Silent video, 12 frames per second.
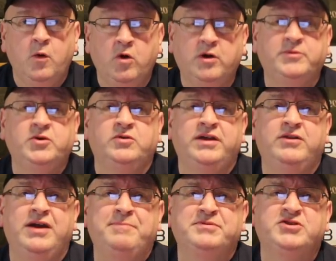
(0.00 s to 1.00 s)
Welcome to
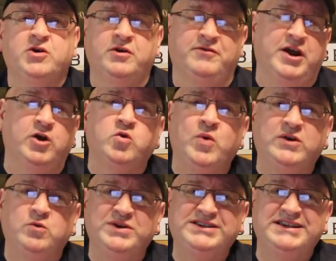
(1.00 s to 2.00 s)
another episode of Eric
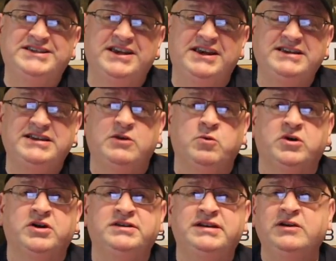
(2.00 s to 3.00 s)
Wheat Whiskey Studies, and we're
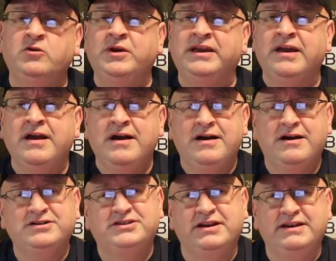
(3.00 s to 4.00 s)
continuing
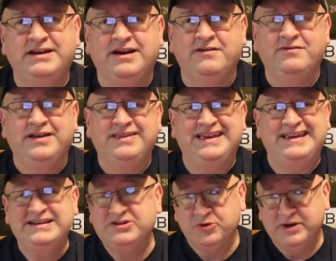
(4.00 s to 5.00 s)
our study of the
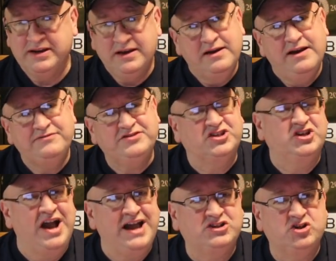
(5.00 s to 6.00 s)
history of
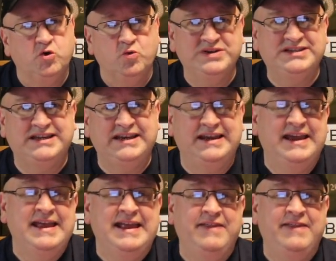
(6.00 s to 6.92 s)
Scotch whiskey.